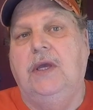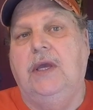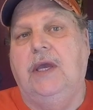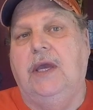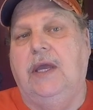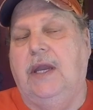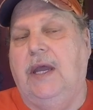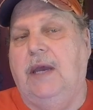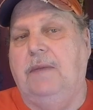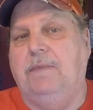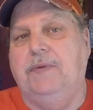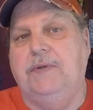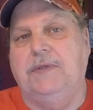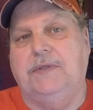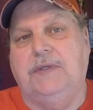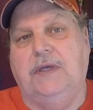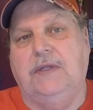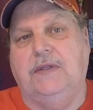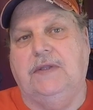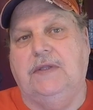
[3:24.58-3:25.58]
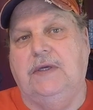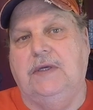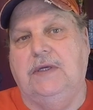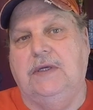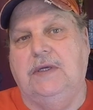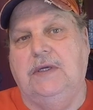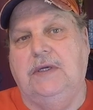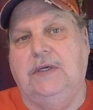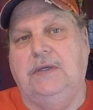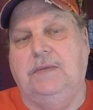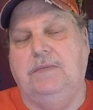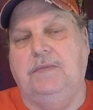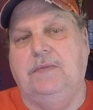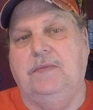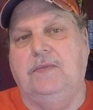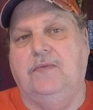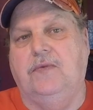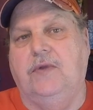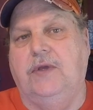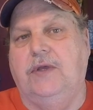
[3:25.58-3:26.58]
And I put that thing up,
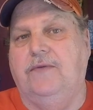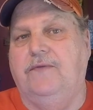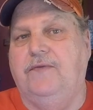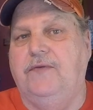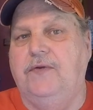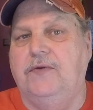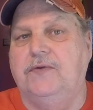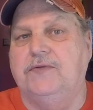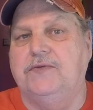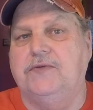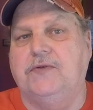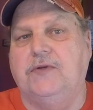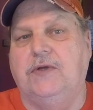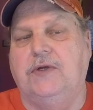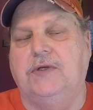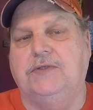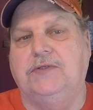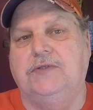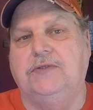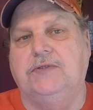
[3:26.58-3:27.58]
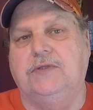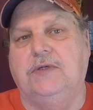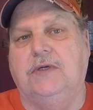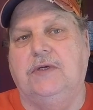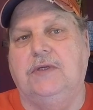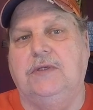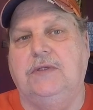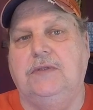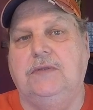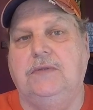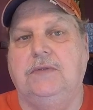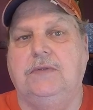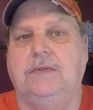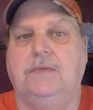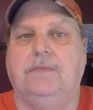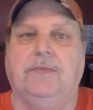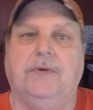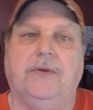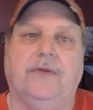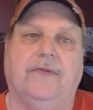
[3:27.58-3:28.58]
read a few instructions on it,
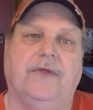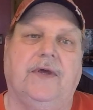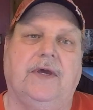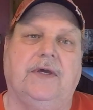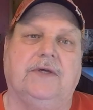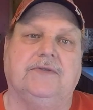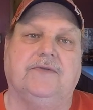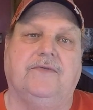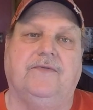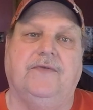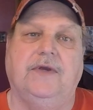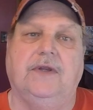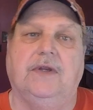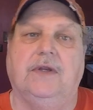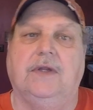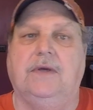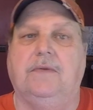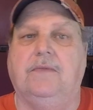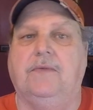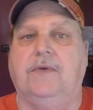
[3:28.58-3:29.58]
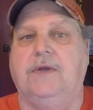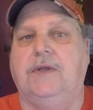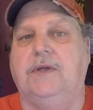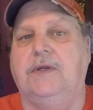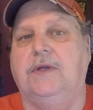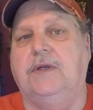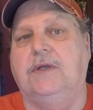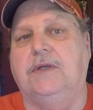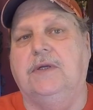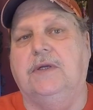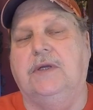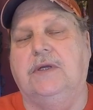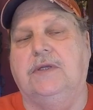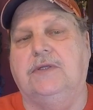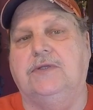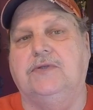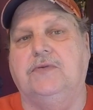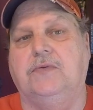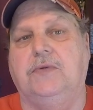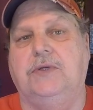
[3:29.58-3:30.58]
put 1,000 feet of lumber in there, cut
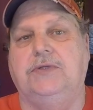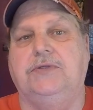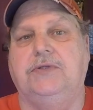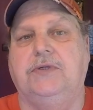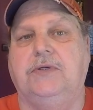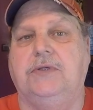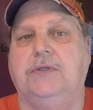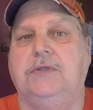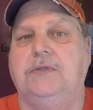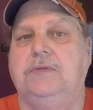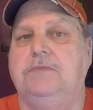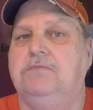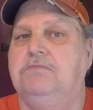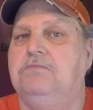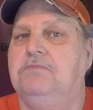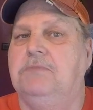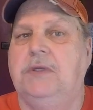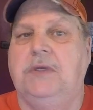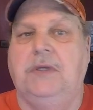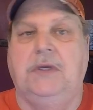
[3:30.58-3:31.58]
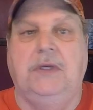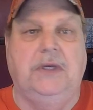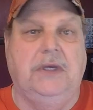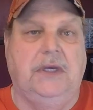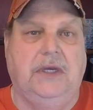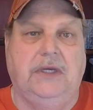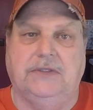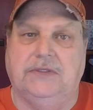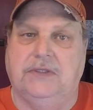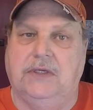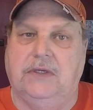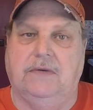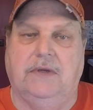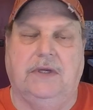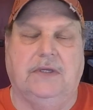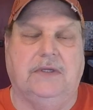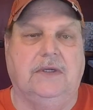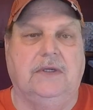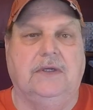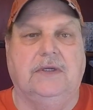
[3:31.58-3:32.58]
the switch on. It sat
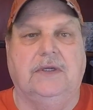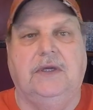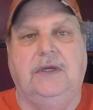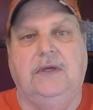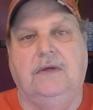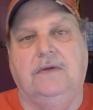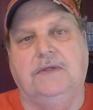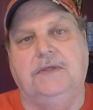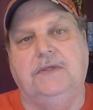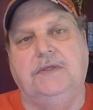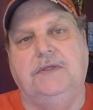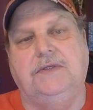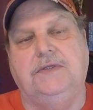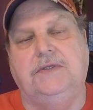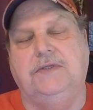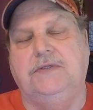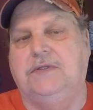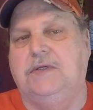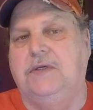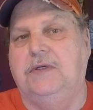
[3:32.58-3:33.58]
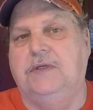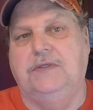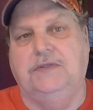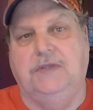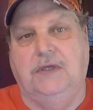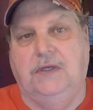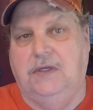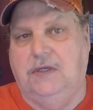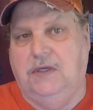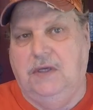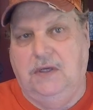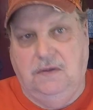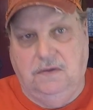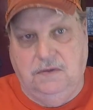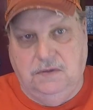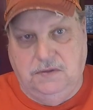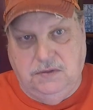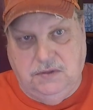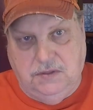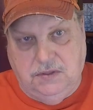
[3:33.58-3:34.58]
right there and killed it just as good as any
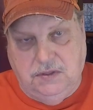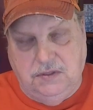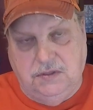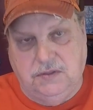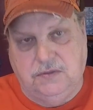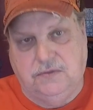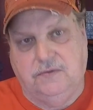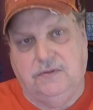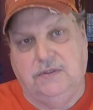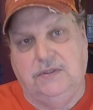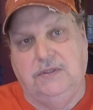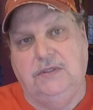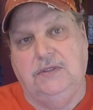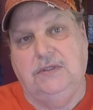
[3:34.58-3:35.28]
kiln in the country.